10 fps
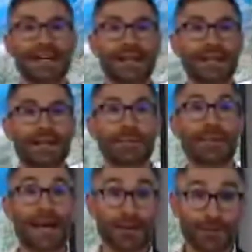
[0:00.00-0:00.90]

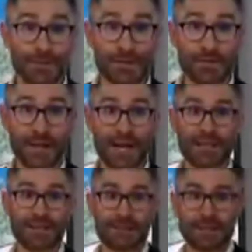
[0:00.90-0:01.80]
platforms for the
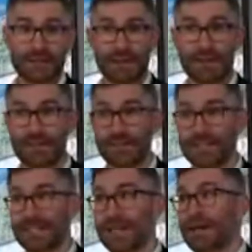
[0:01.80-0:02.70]
last
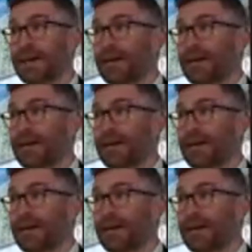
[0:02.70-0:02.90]
years.